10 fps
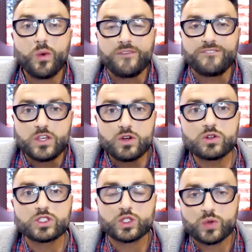if
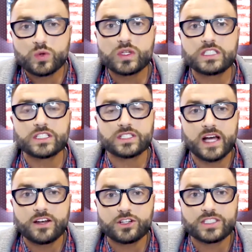you truly just
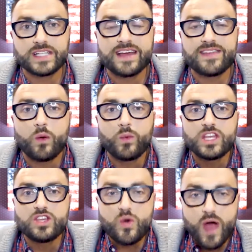understand that when
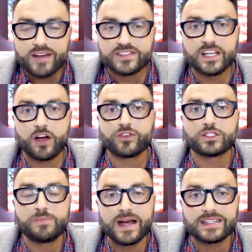you have
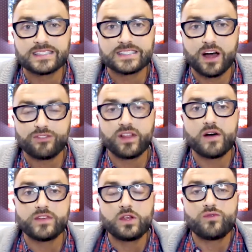self-respect and
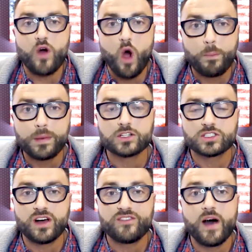self-love and you've opened
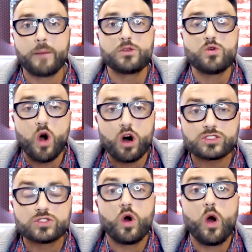yourself up, you
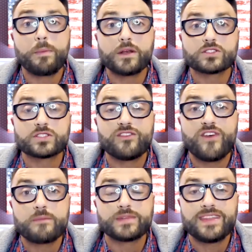also open yourself
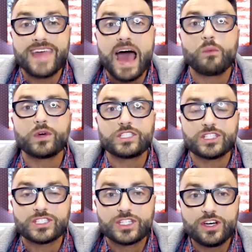up to that which
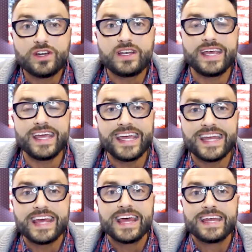is good
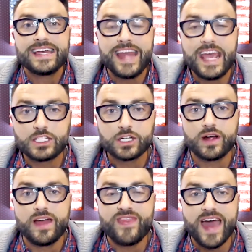in nature,
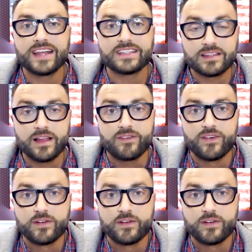and that is love.